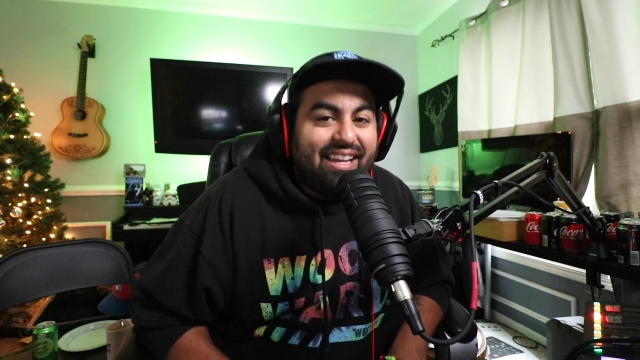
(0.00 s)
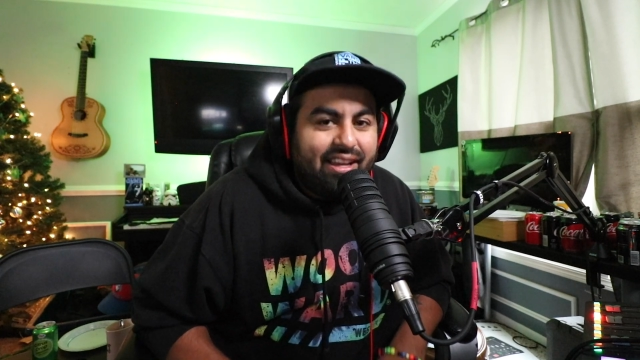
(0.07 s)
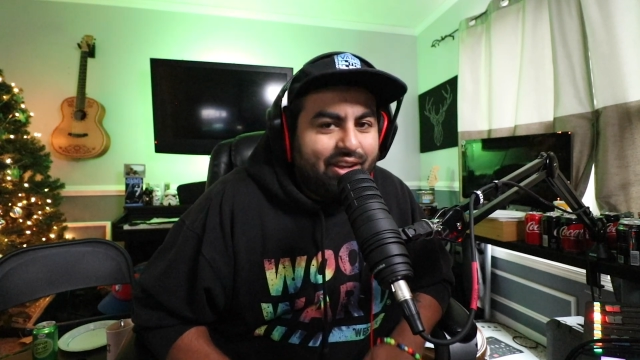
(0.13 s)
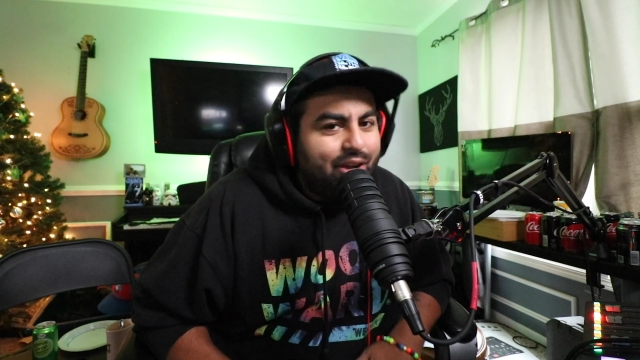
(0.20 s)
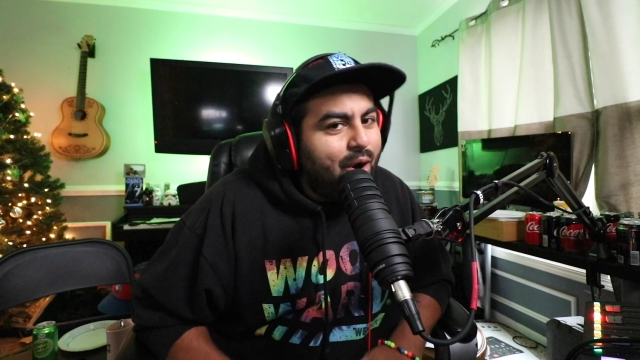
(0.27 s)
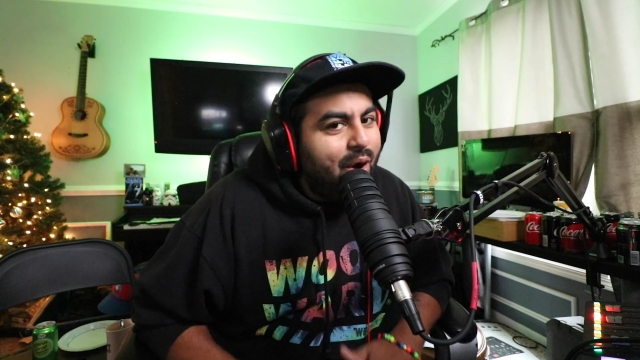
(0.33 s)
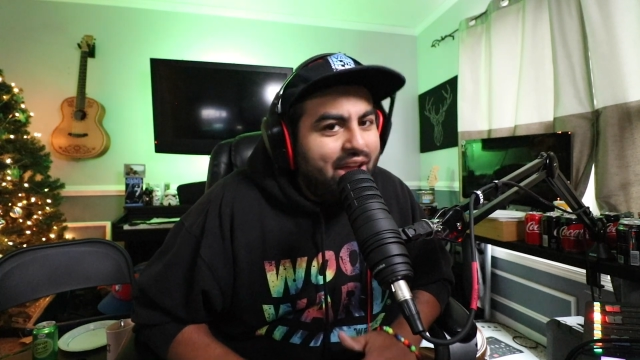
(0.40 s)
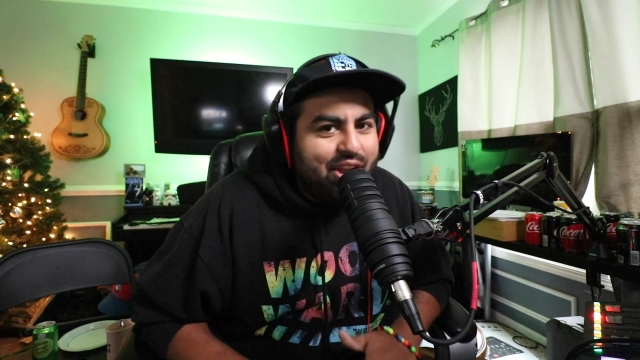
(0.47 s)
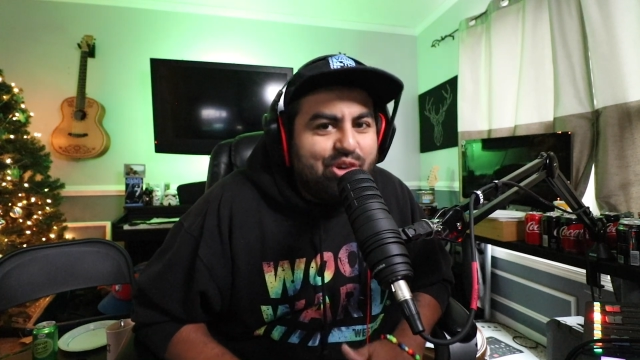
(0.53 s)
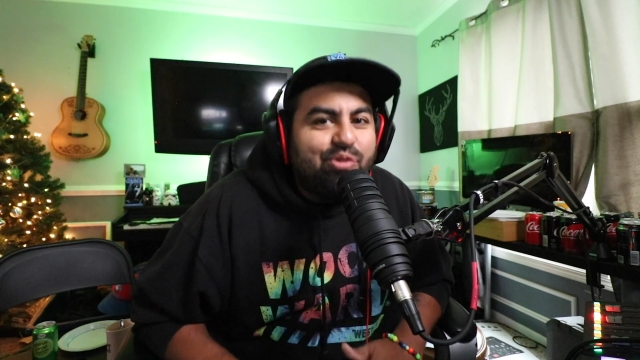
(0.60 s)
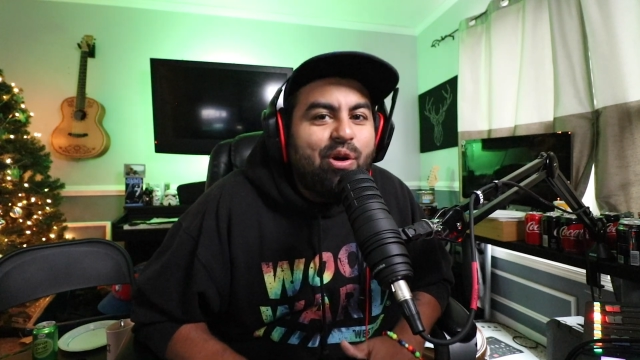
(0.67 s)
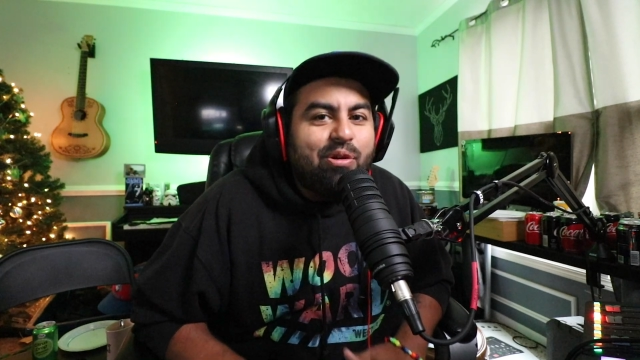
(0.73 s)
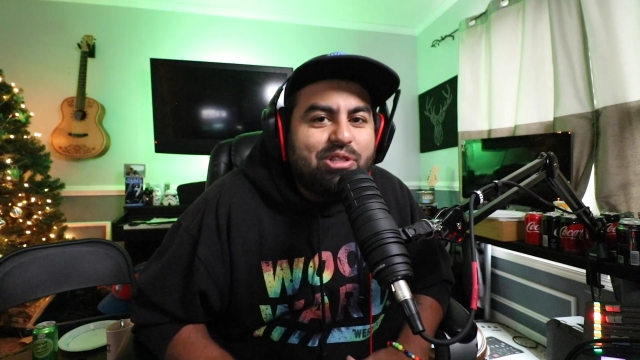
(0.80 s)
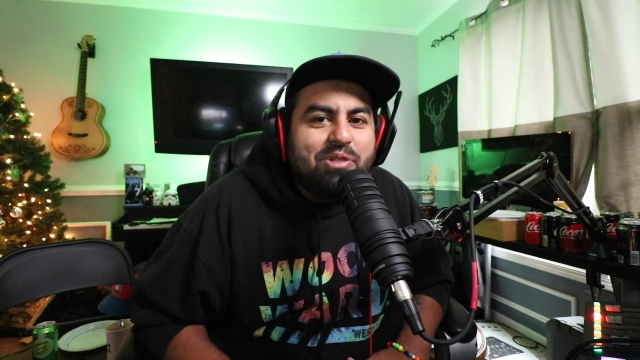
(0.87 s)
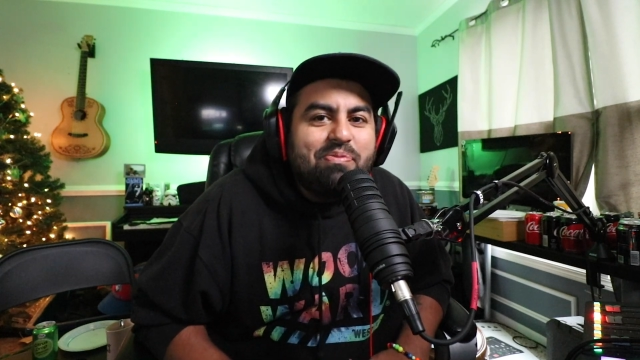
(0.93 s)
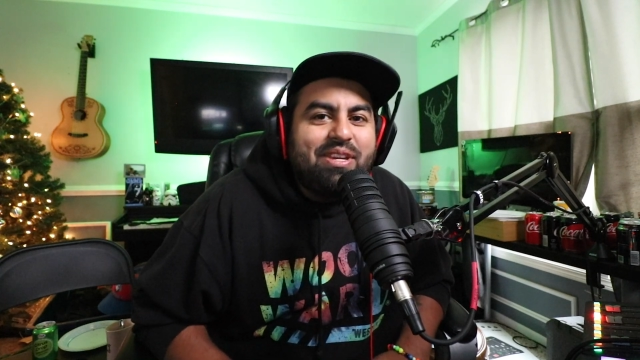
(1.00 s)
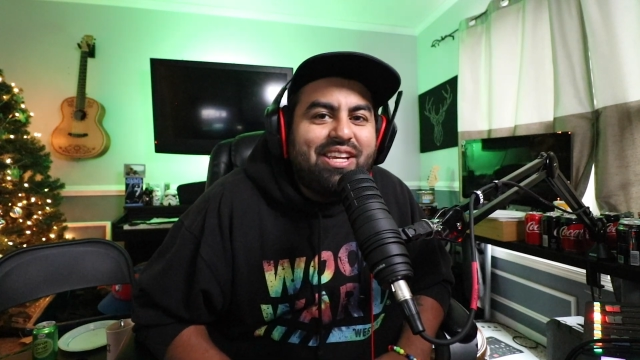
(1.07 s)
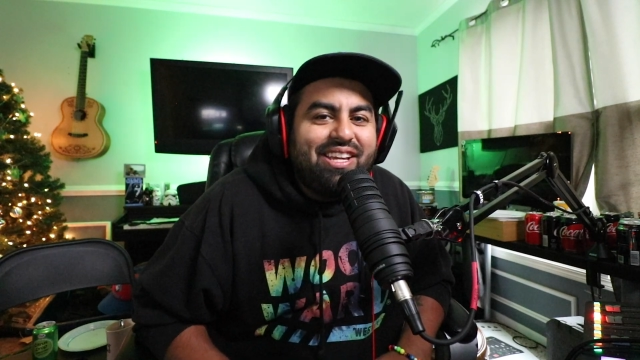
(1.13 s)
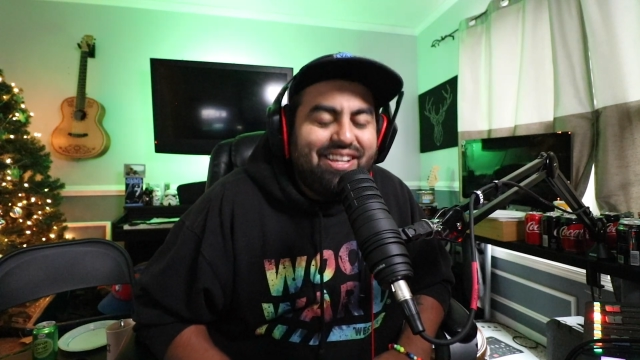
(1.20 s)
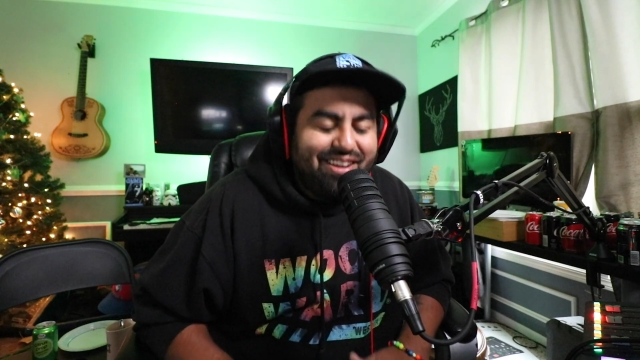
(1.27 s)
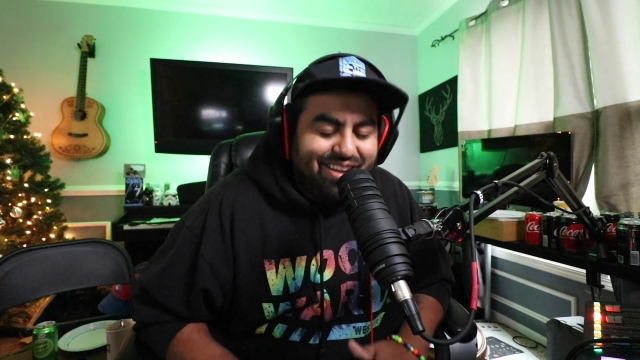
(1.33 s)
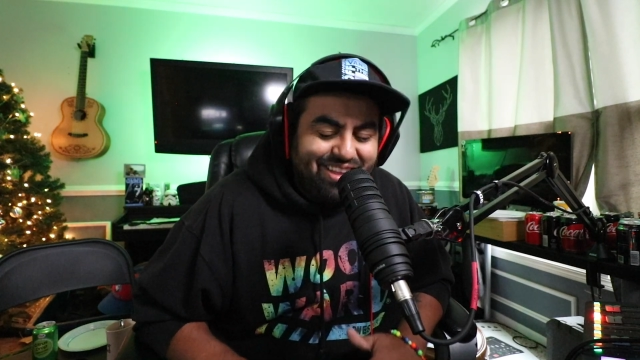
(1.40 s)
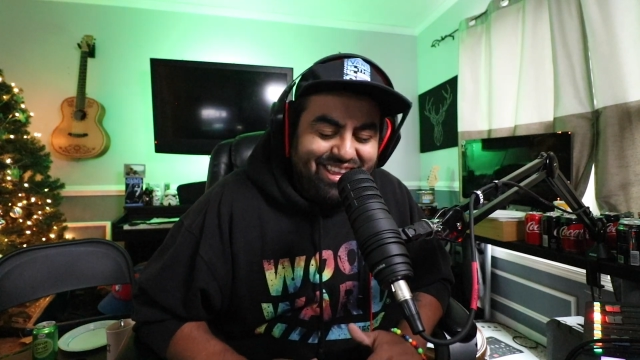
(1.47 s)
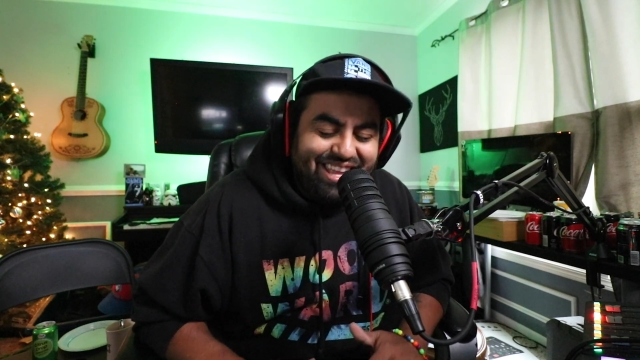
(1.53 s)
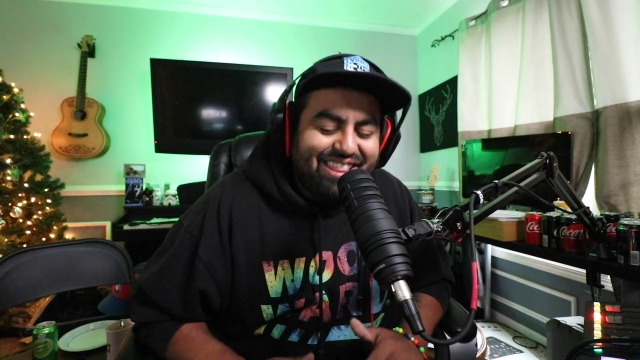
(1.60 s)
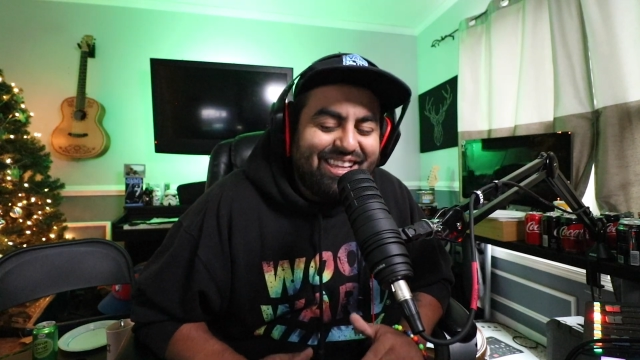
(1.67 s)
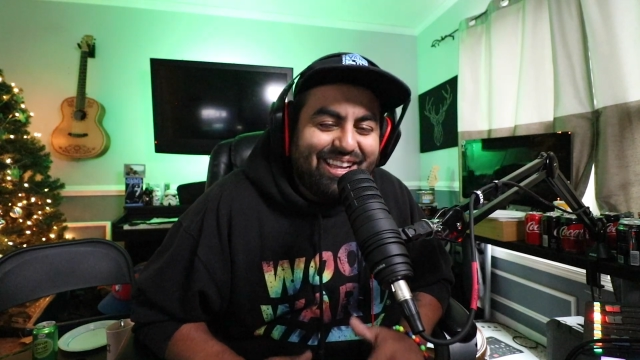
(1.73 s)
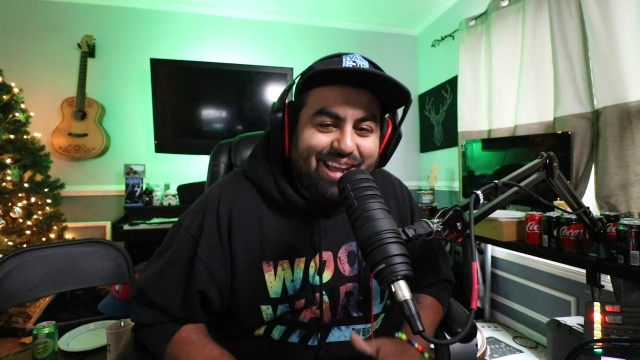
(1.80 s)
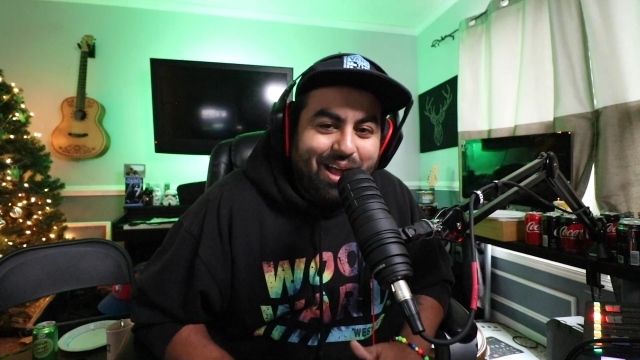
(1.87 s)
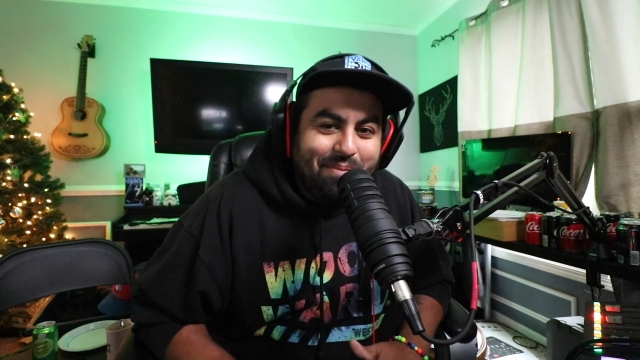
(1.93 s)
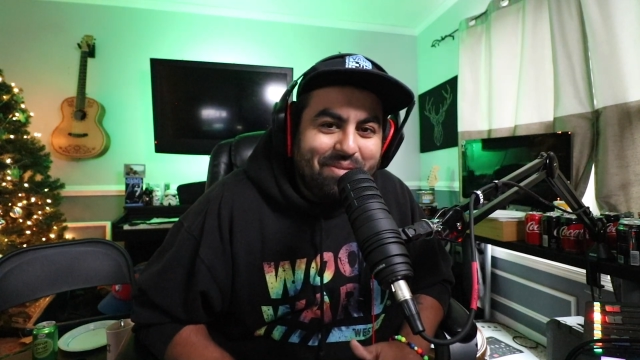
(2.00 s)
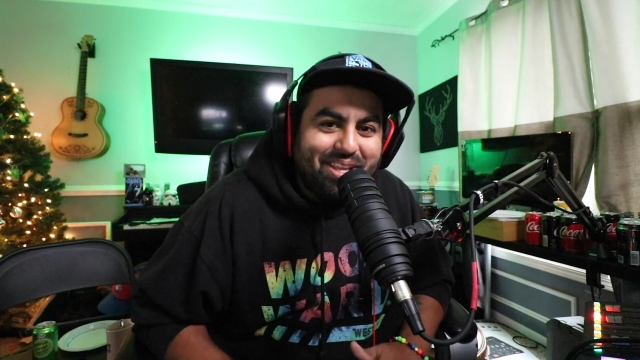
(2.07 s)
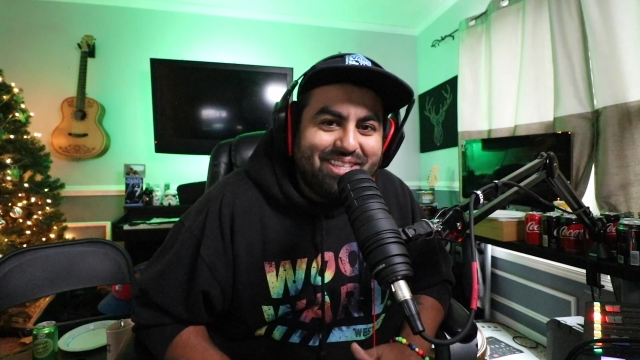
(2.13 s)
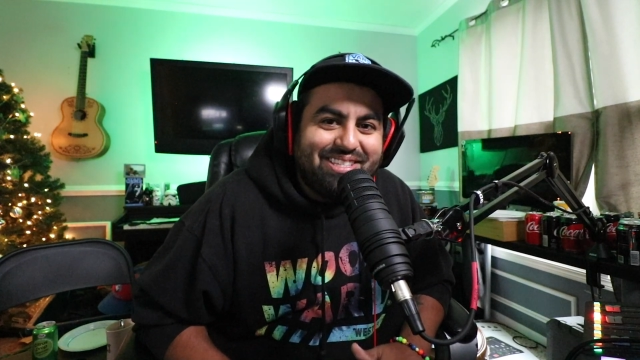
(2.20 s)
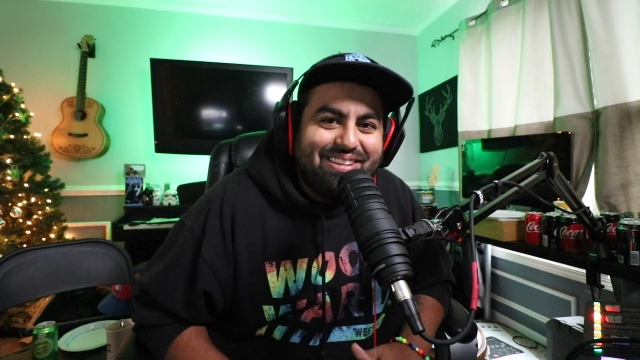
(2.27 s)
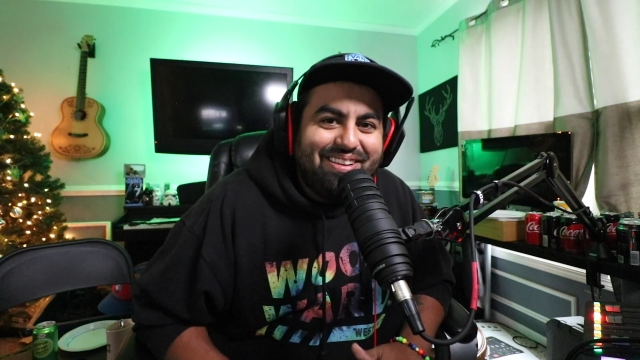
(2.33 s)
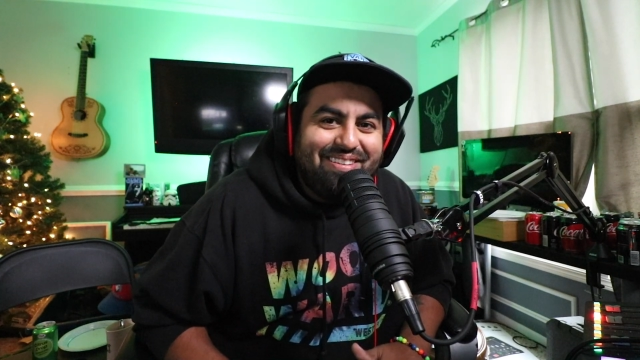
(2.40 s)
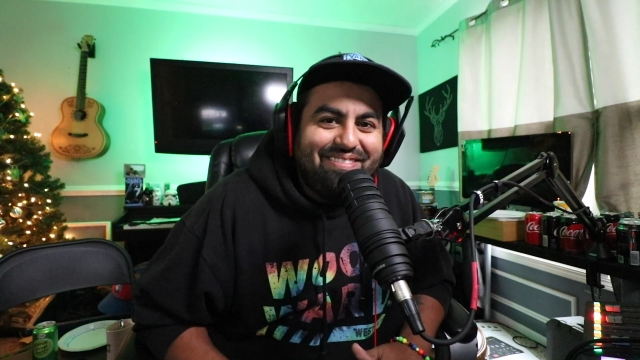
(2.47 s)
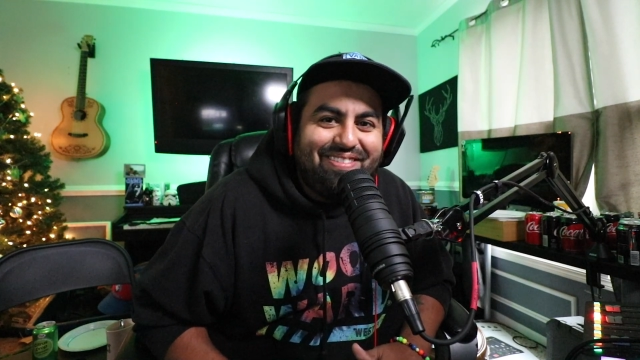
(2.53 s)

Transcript: You can go ahead and roast me in the comments